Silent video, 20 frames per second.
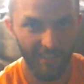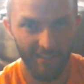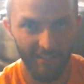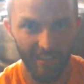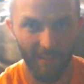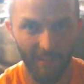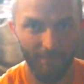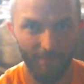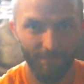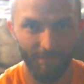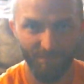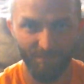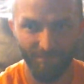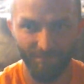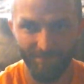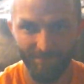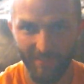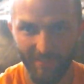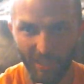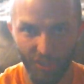we're like, oh
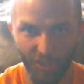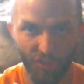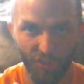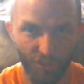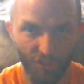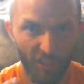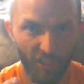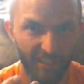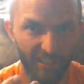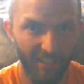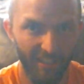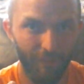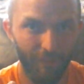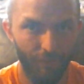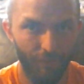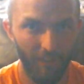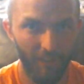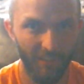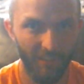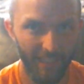wow, I actually
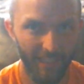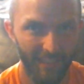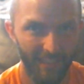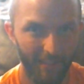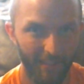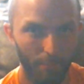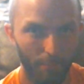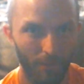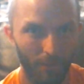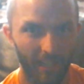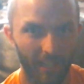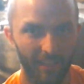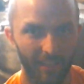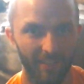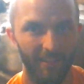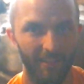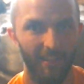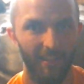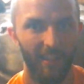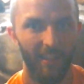feel happy.
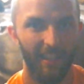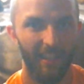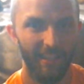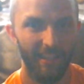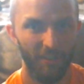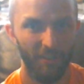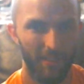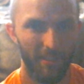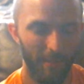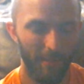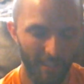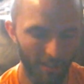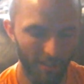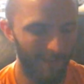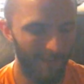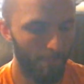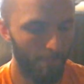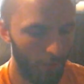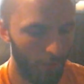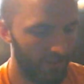
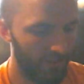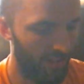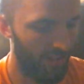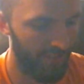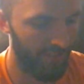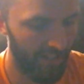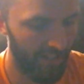And it must be